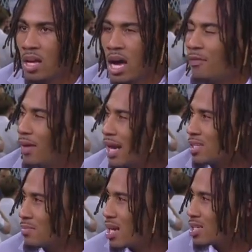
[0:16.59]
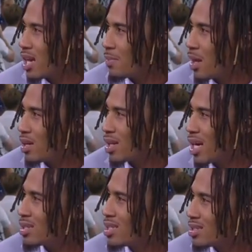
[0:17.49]
I feel like it's my job now to
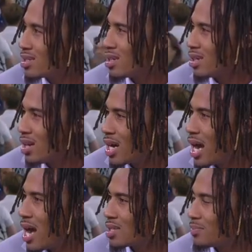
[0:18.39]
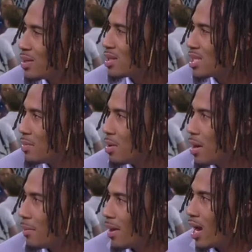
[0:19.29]
kind of teach it to the young guys, put the team on
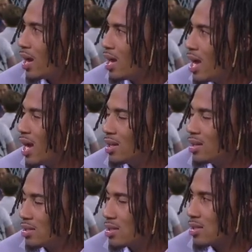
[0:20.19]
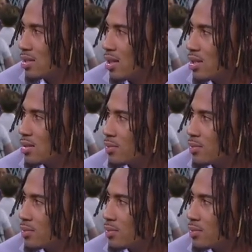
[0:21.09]
my back, and lead us to success.